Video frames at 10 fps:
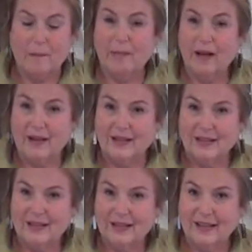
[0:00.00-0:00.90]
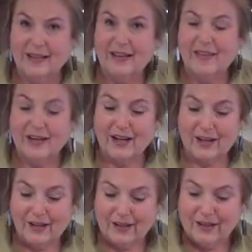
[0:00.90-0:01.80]
but then I
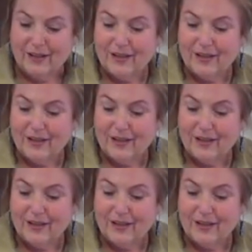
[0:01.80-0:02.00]
got